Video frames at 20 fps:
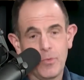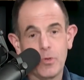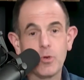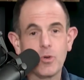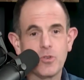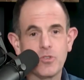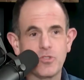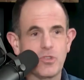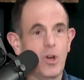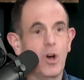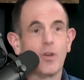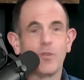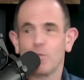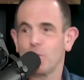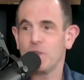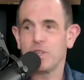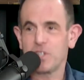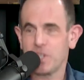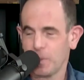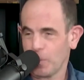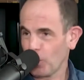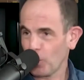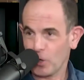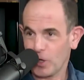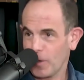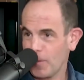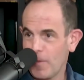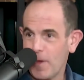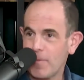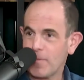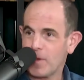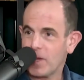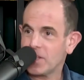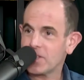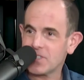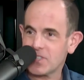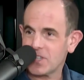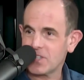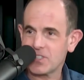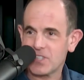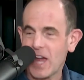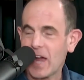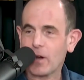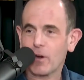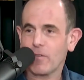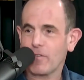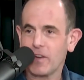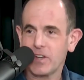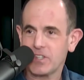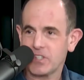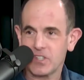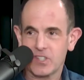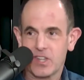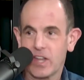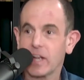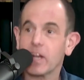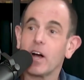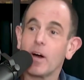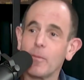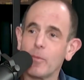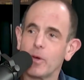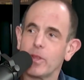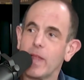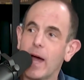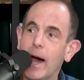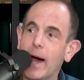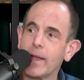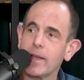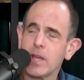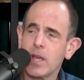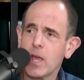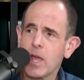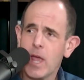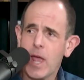there's unreasonable commitments and sacrifices that come with that.